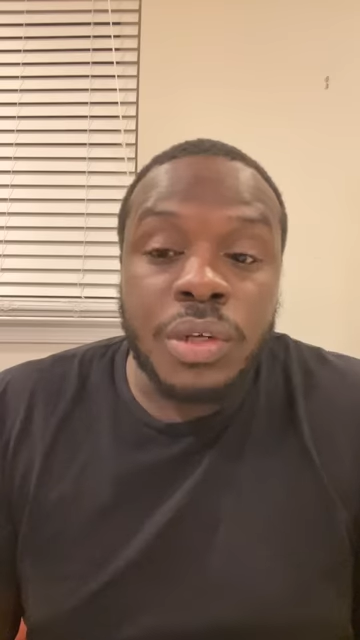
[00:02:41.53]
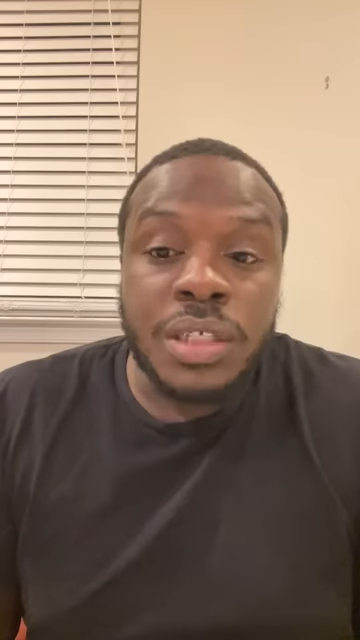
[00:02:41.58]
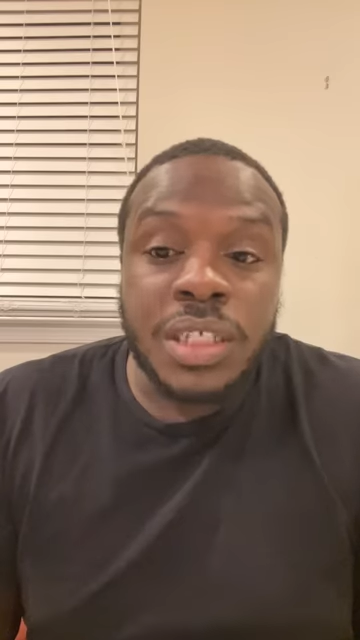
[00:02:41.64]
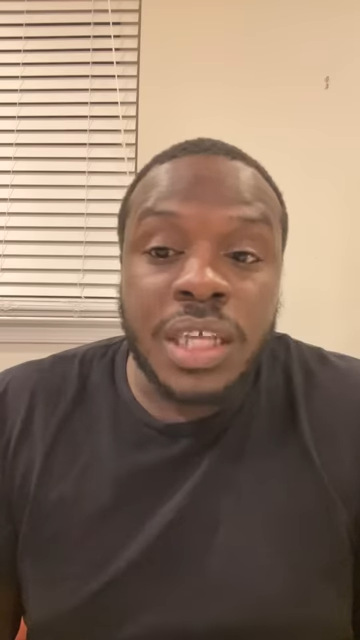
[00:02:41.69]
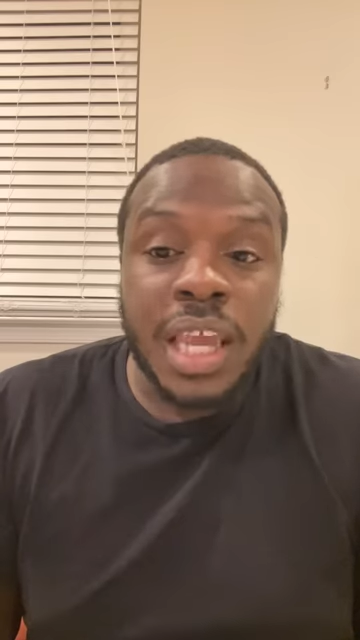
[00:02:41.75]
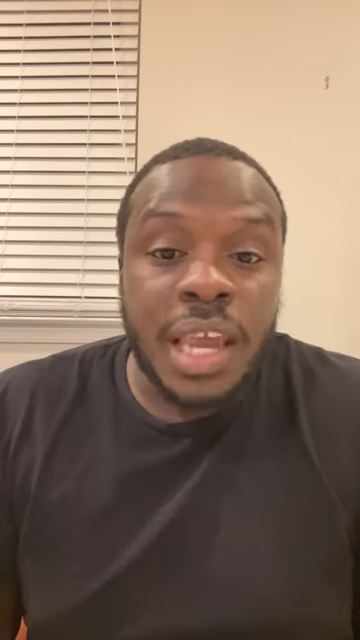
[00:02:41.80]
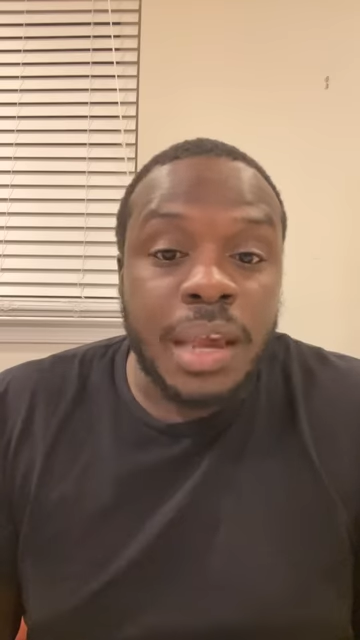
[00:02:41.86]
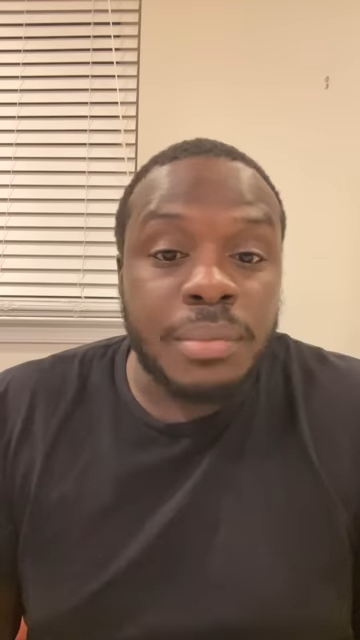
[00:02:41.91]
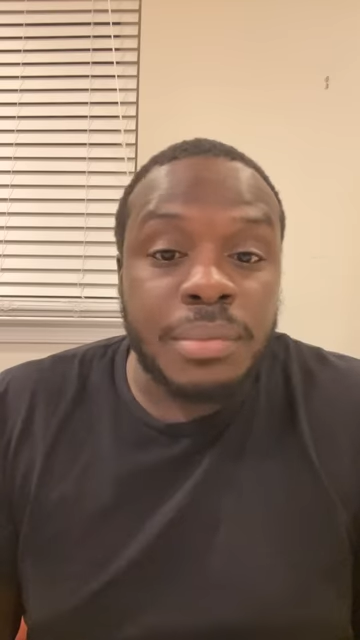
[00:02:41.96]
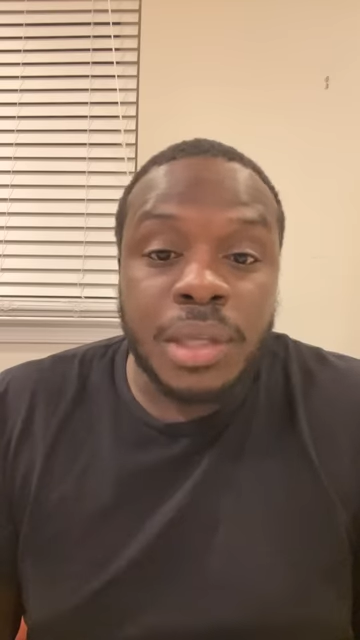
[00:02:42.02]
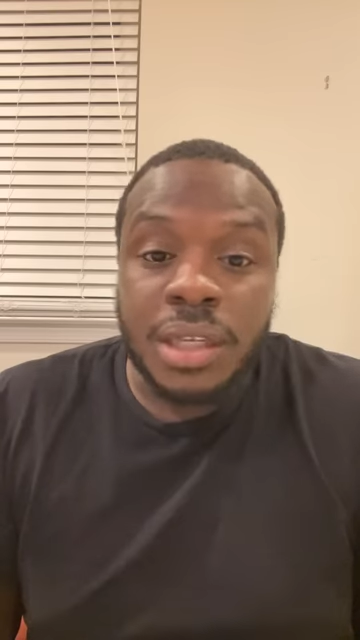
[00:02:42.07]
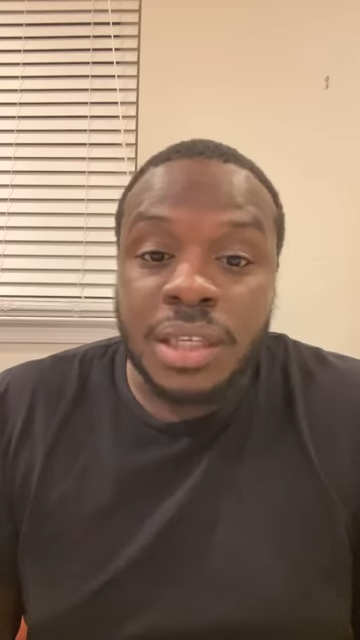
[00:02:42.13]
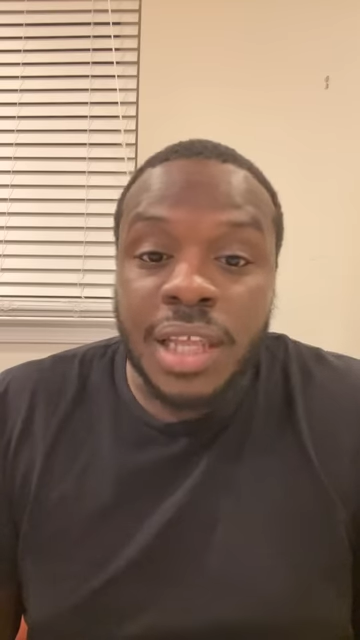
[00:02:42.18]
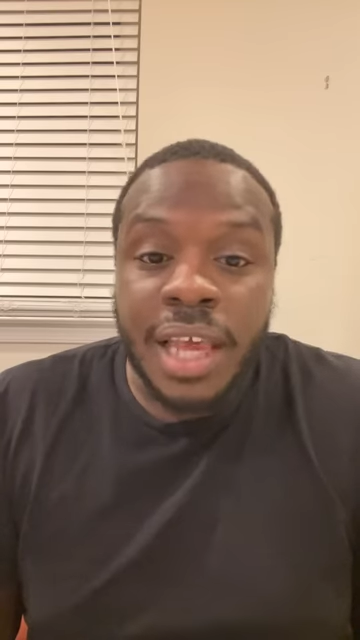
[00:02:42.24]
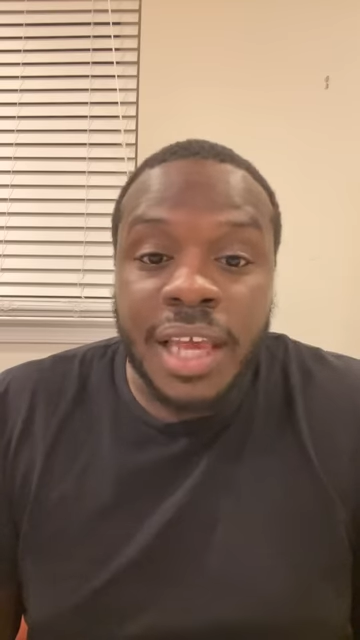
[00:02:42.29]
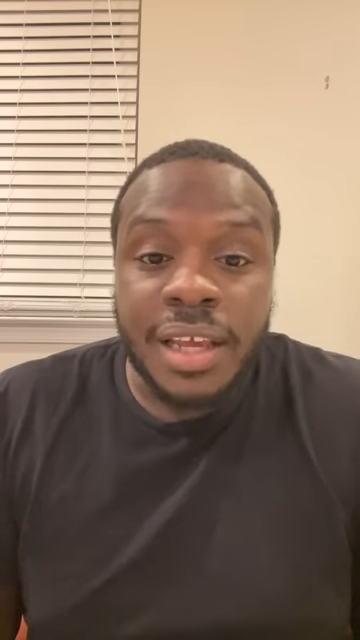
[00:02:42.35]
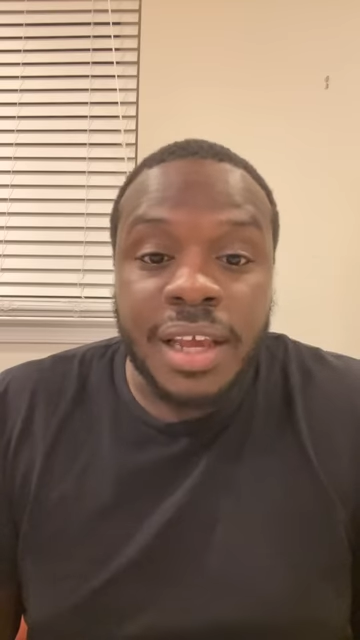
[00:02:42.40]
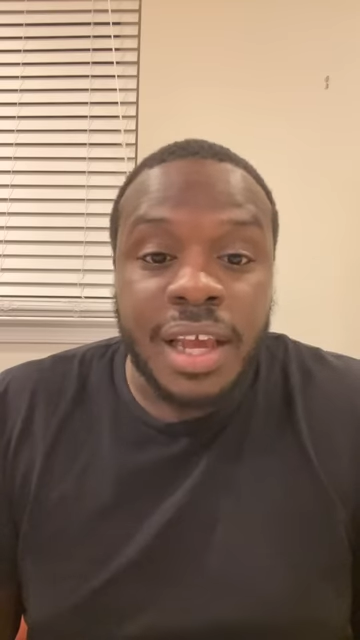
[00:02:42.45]
his camp looked
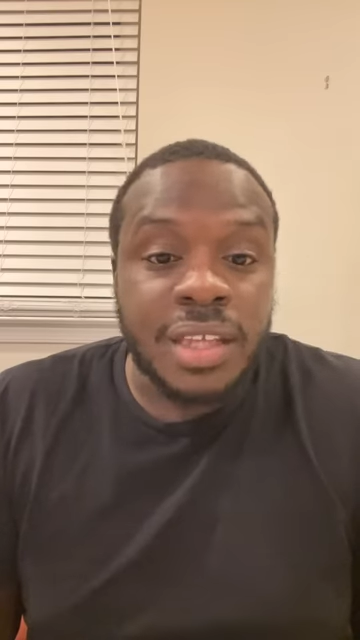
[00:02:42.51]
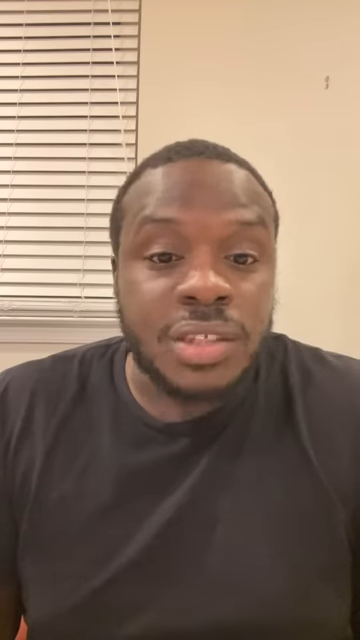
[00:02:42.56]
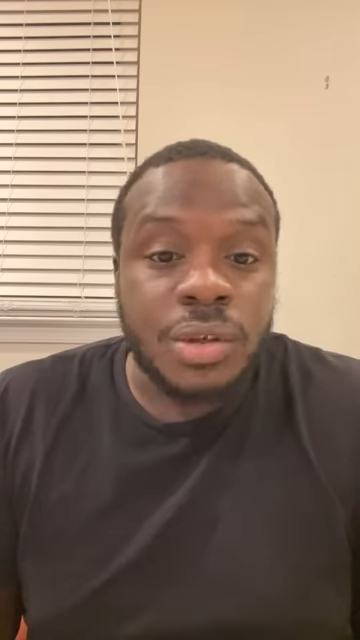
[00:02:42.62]
like,